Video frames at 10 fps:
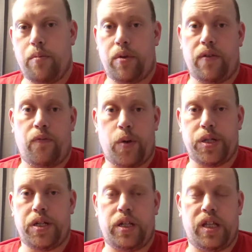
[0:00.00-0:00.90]
but
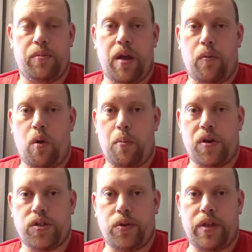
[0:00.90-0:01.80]
unfortunately my
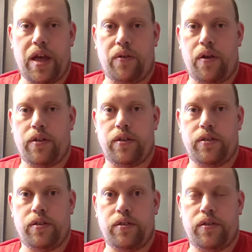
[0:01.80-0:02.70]
Walmart sold out on